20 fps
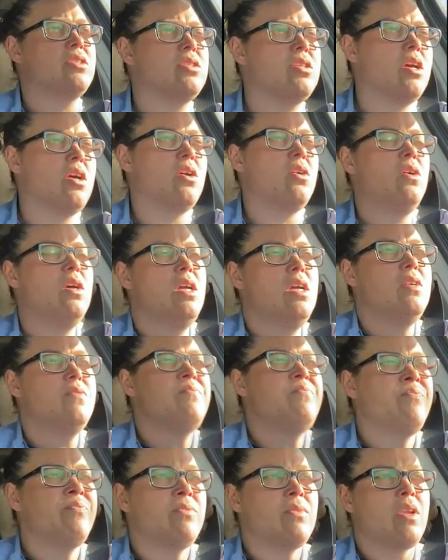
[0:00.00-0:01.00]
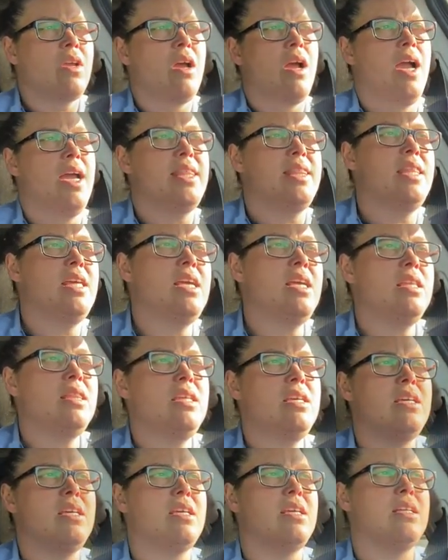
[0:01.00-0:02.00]
So I think
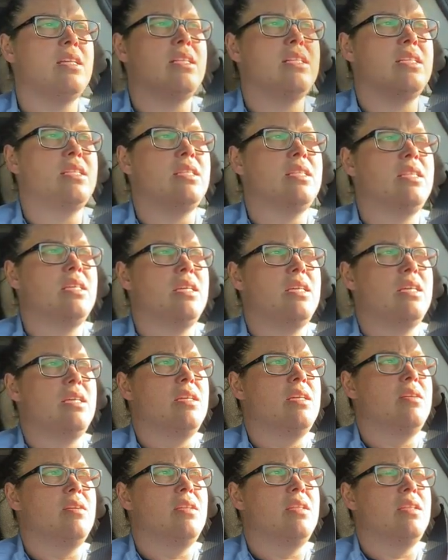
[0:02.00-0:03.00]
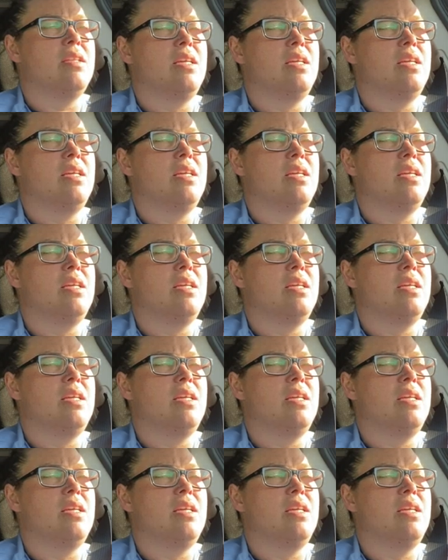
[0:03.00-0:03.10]
the